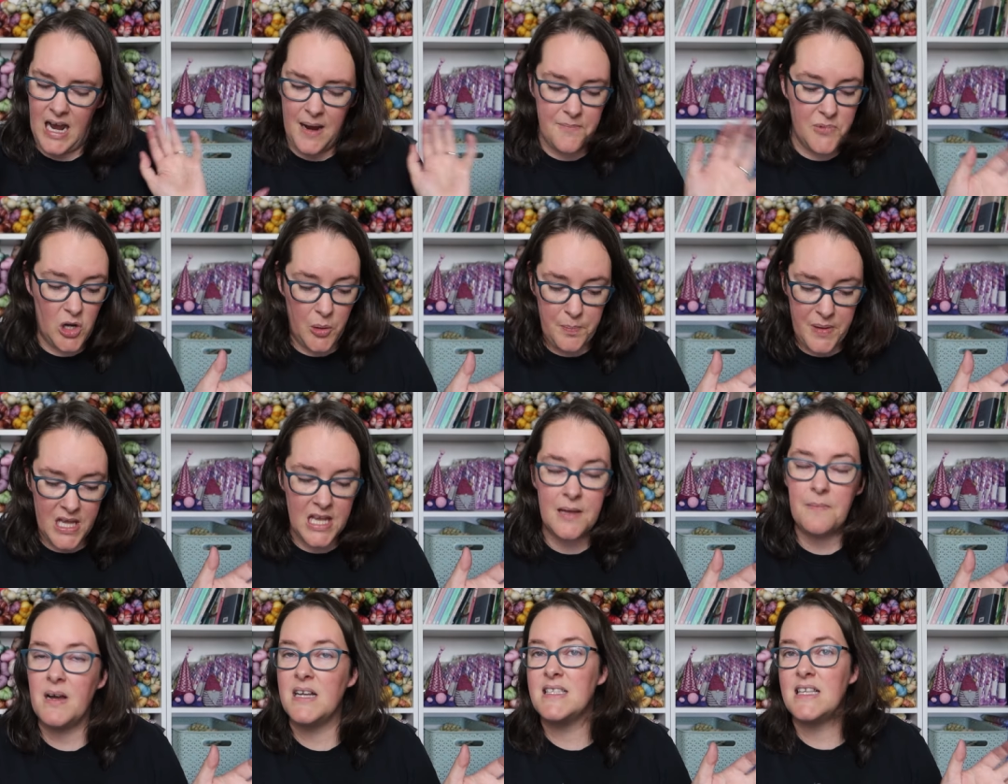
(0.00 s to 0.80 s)
I'm not
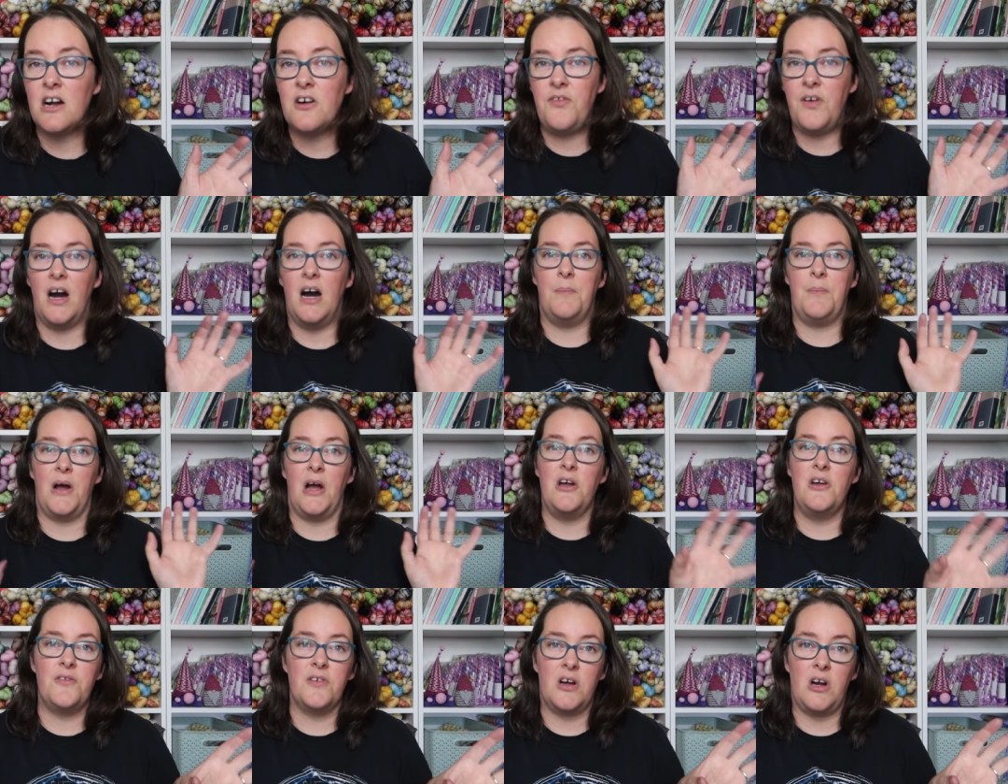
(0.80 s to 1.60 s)
beating myself up
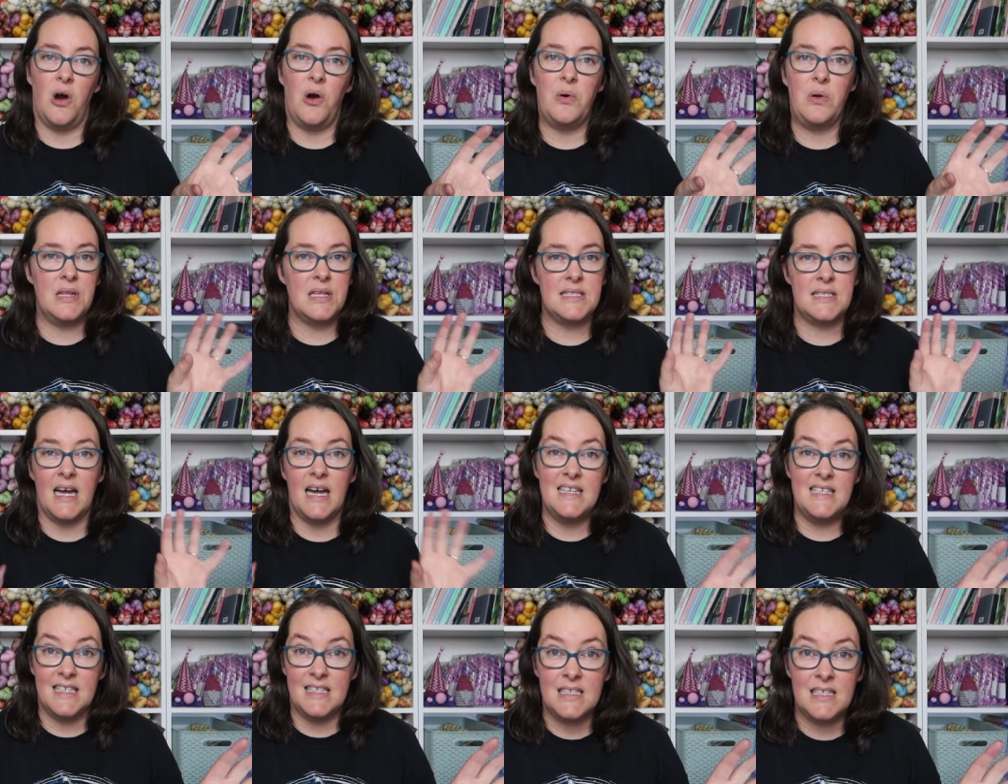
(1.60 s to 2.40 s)
over goals
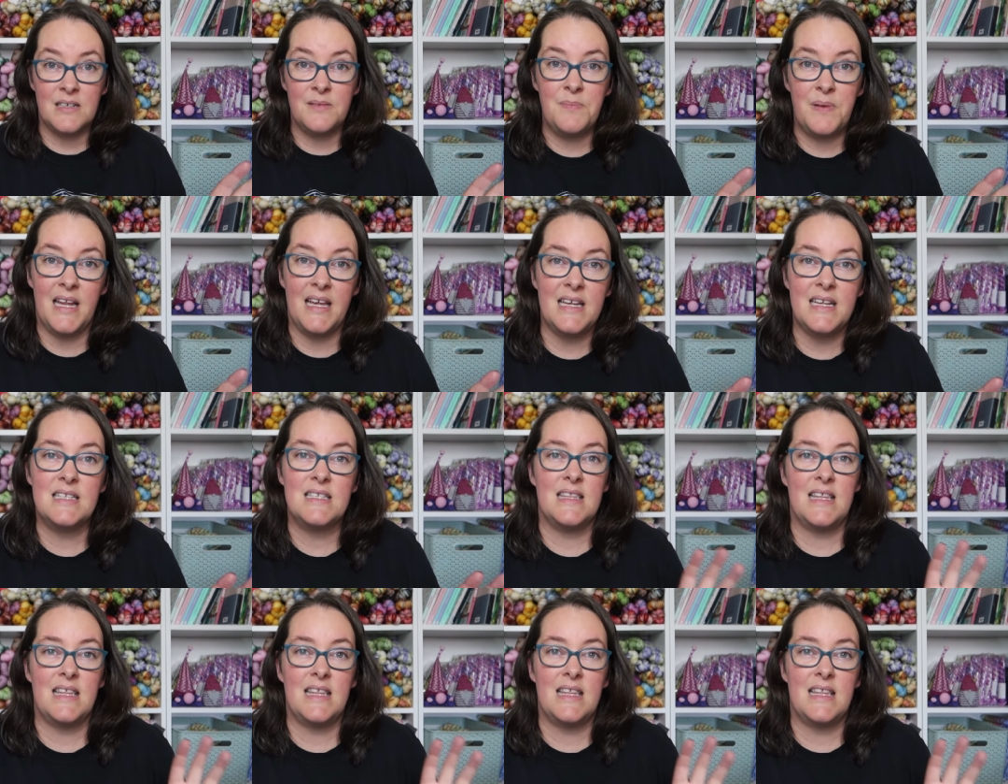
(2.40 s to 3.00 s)
that I didn't complete.